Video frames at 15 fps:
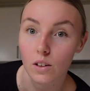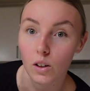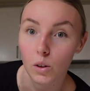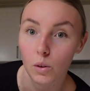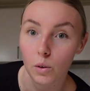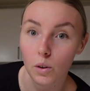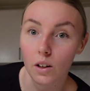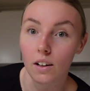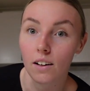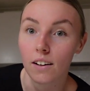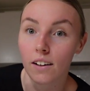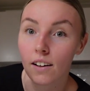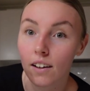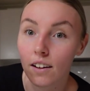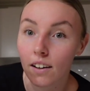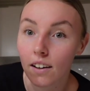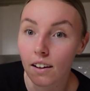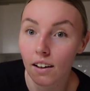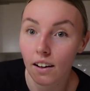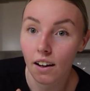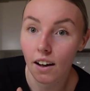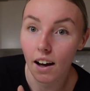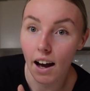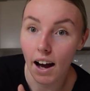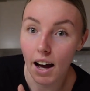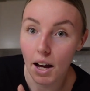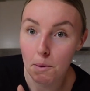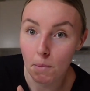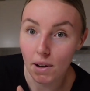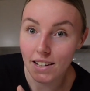look
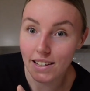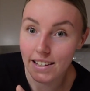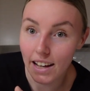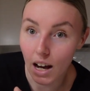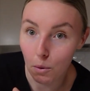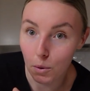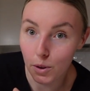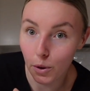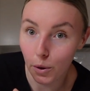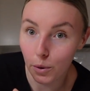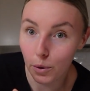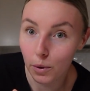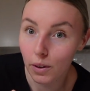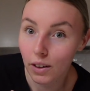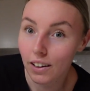at my sourdough.